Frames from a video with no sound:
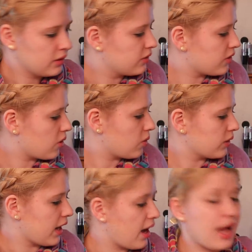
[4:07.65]
So
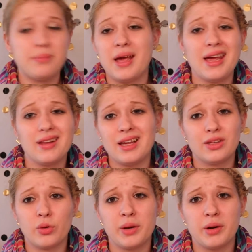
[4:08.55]
yeah, I'd pay
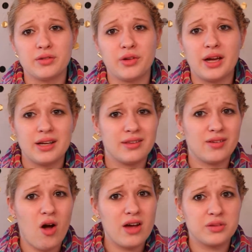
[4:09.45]
like 20 bucks for that.
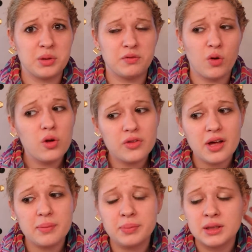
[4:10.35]
It's awesome. It folds
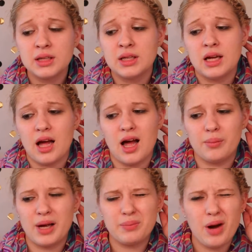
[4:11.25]
up.
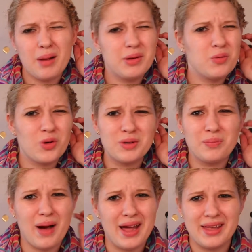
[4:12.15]
I probably
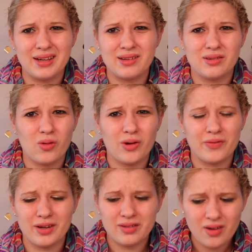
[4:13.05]
wouldn't buy that in the store
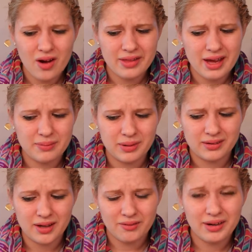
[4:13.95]
if I saw that
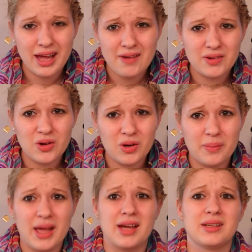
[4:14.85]
because I already have a yoga
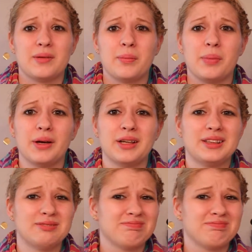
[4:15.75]
mat, but